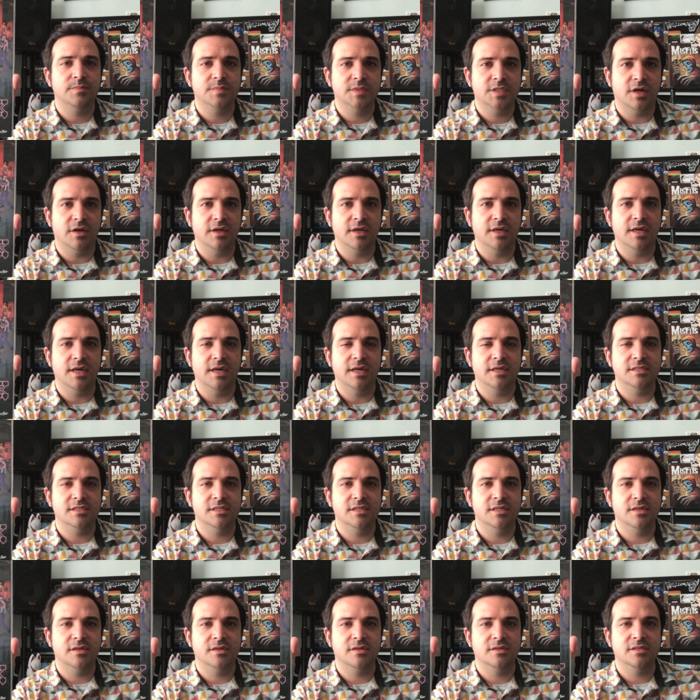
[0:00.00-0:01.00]
Donnie Cates
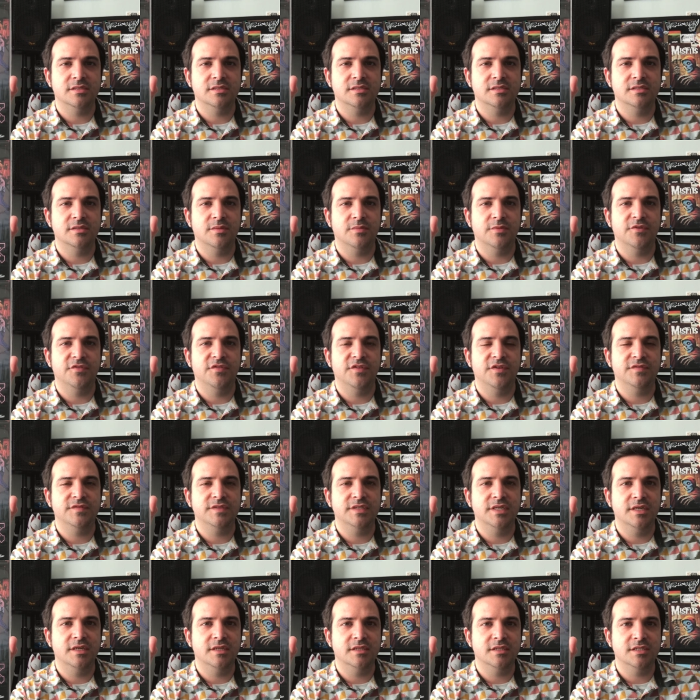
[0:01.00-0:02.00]
here. This is number
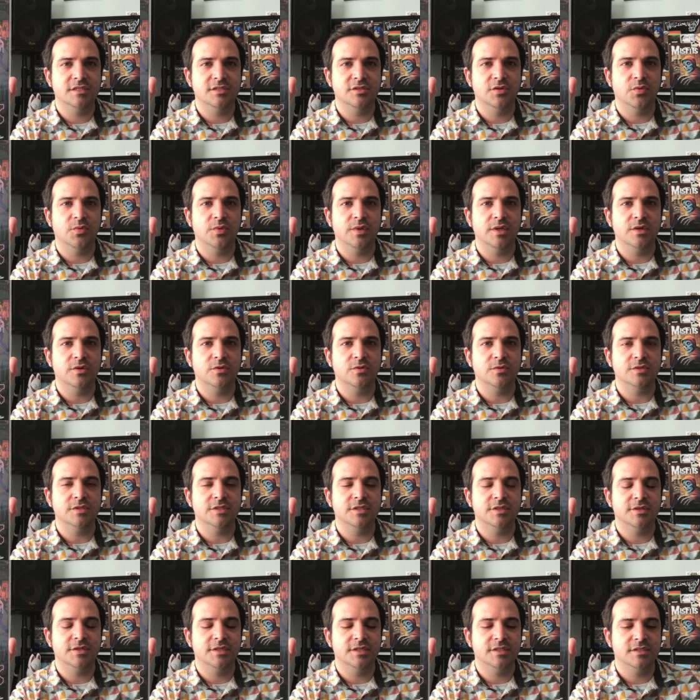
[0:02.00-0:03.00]
15. This is a really cool
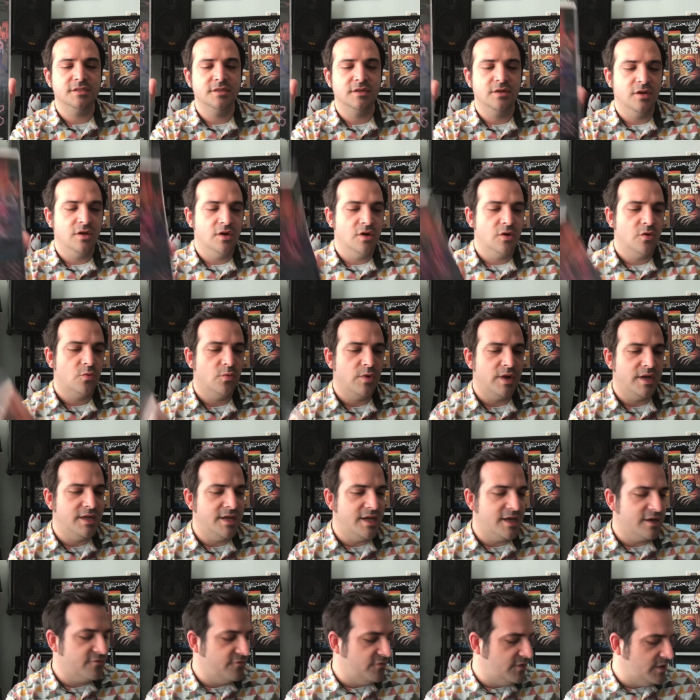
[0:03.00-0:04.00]
series.
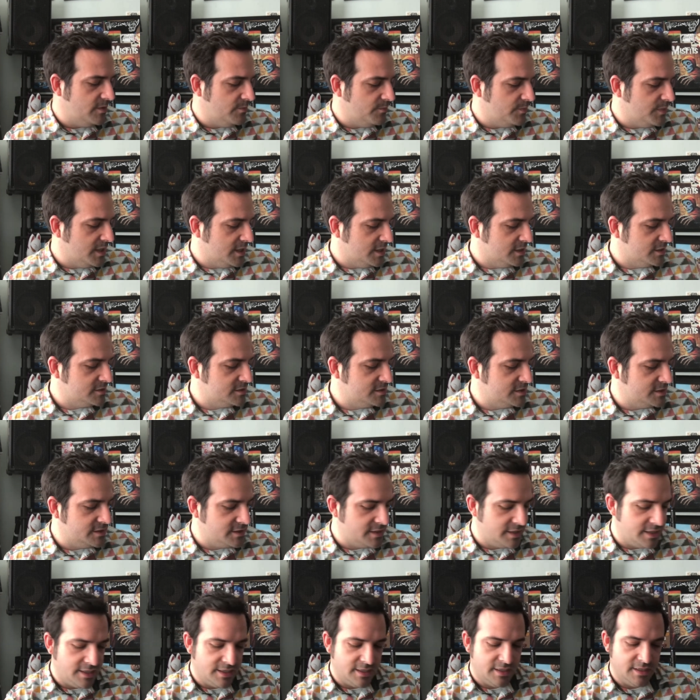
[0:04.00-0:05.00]
Redneck Vampires.
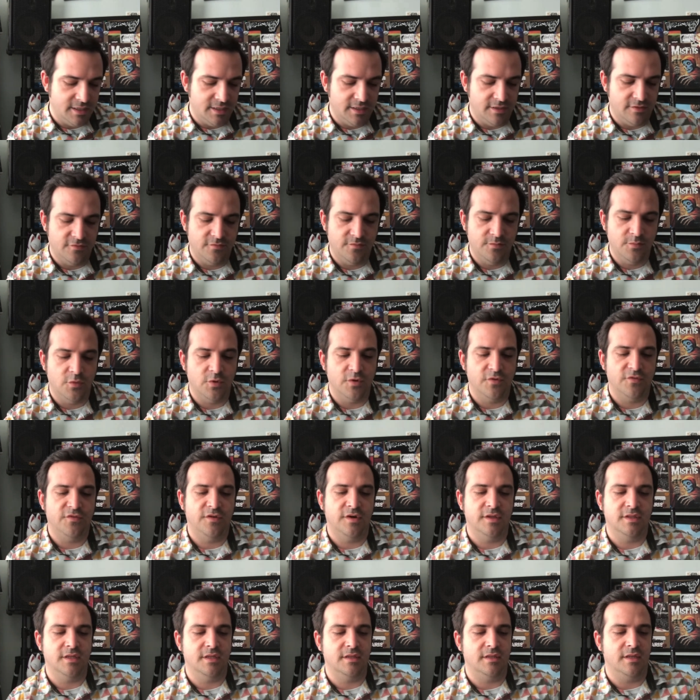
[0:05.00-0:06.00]
Doesn't get any more
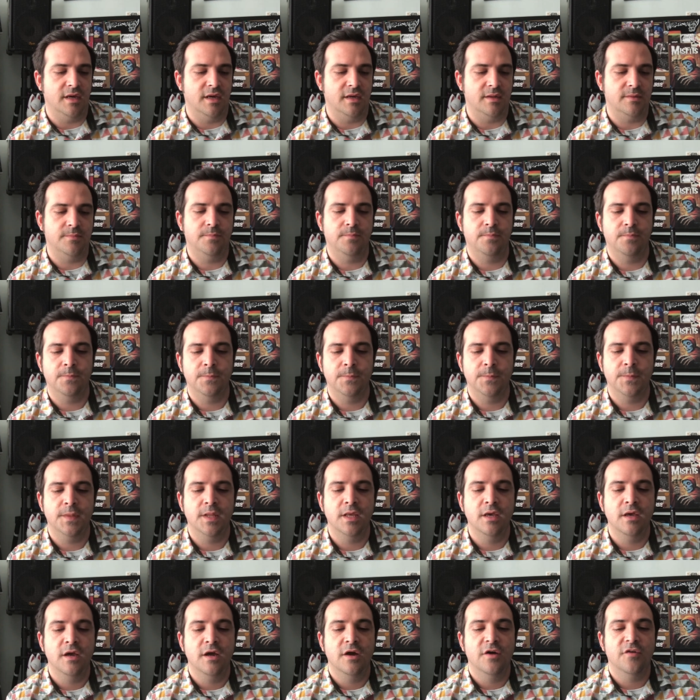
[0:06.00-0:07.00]
fun than that.
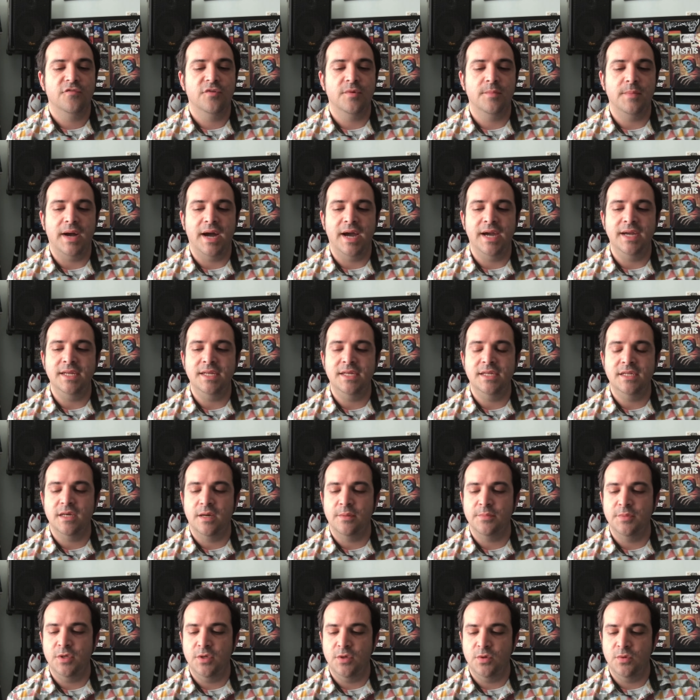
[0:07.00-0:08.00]
From
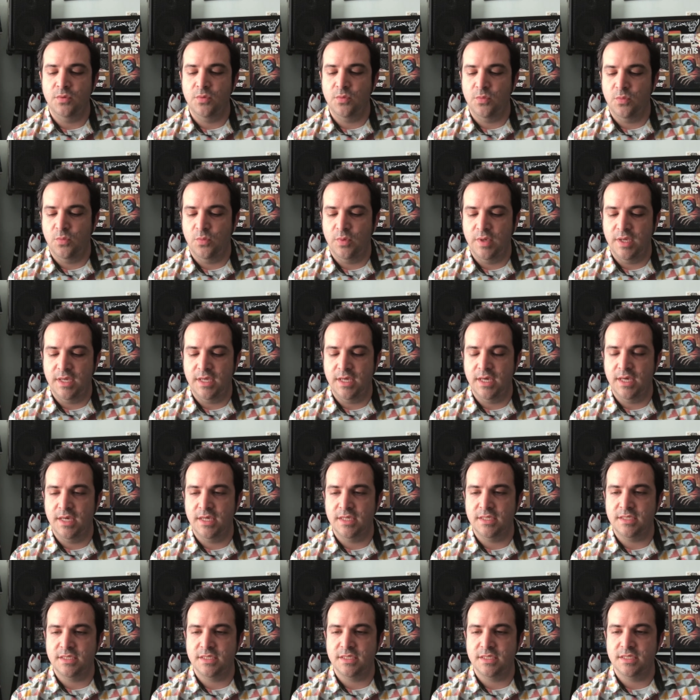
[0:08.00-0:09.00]
IDW, we
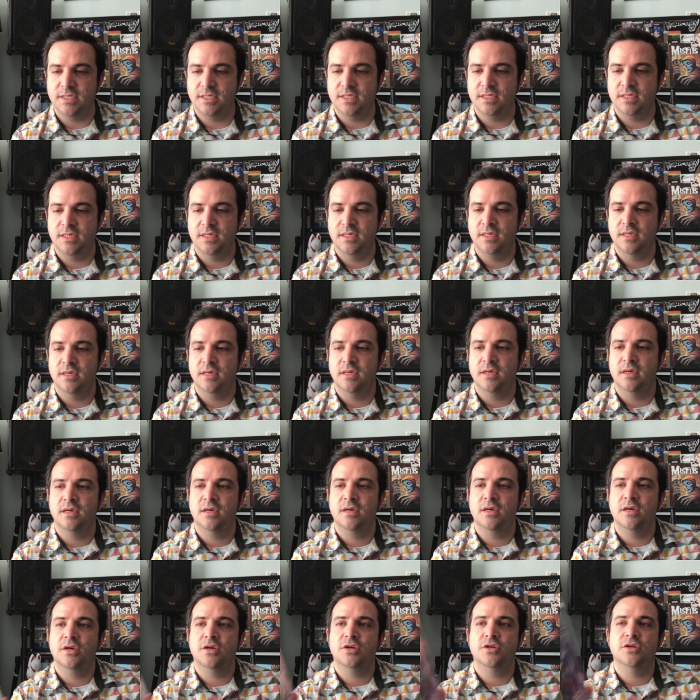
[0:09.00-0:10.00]
get
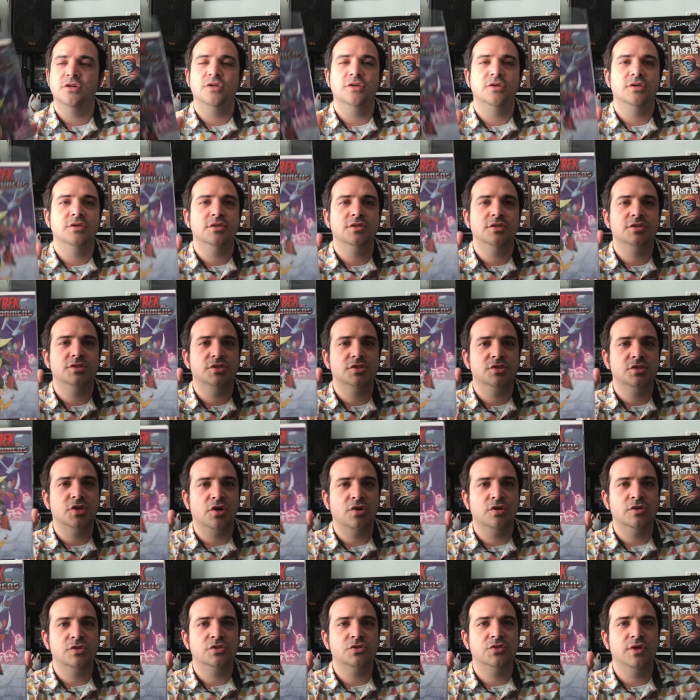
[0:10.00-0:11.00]

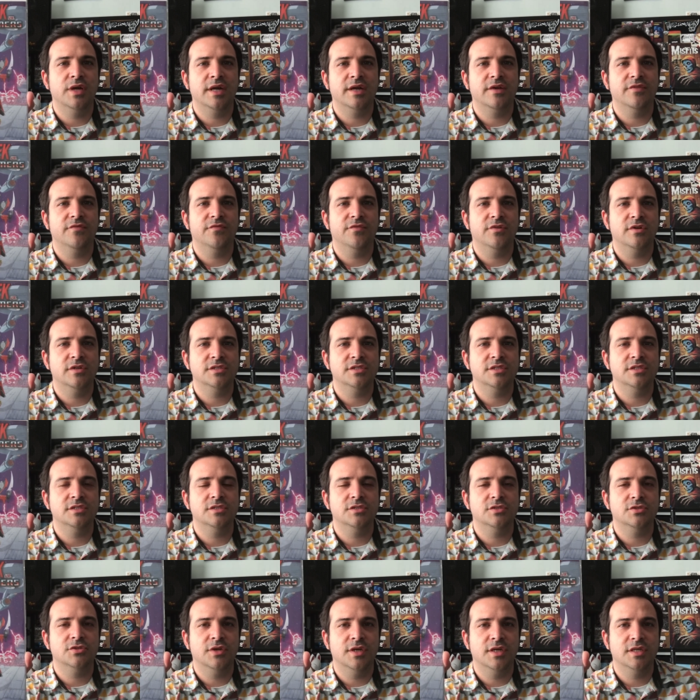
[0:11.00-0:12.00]
Star Trek
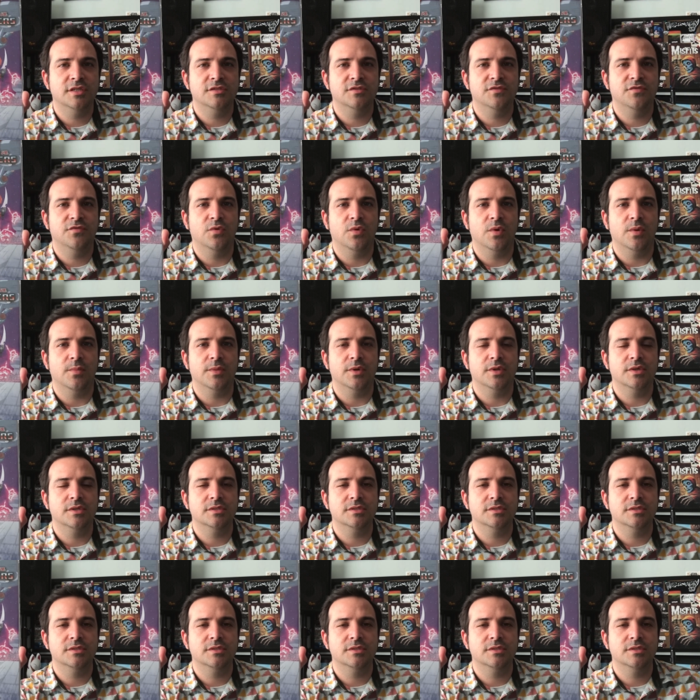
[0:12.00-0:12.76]
versus Transformers.